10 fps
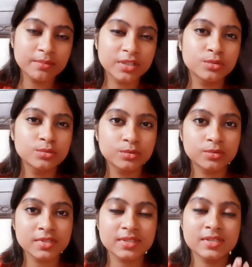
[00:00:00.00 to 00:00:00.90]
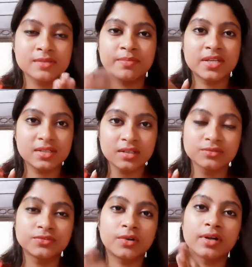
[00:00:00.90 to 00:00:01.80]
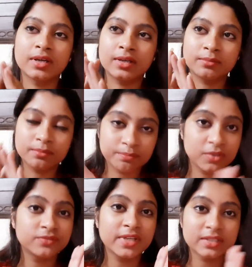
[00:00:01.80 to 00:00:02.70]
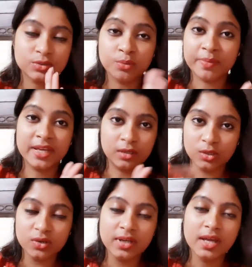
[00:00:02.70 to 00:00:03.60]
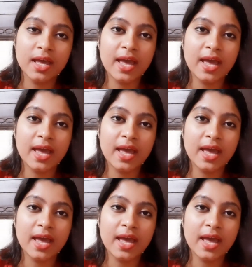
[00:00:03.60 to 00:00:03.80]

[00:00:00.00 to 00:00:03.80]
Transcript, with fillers: but two coats is better for a perfect opaque look.